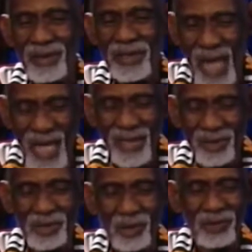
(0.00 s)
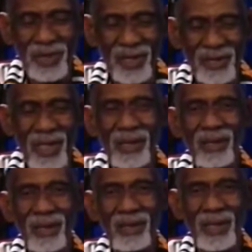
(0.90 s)
science shows us that
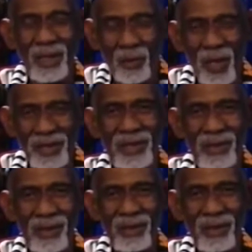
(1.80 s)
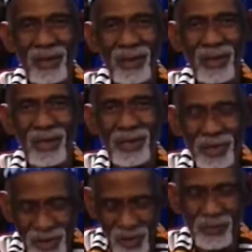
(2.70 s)
that question
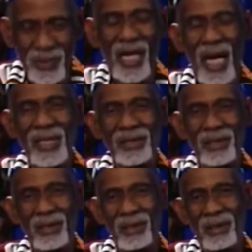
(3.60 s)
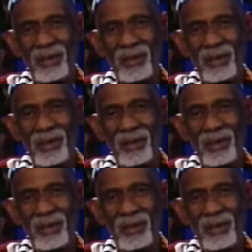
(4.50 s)
should be asked.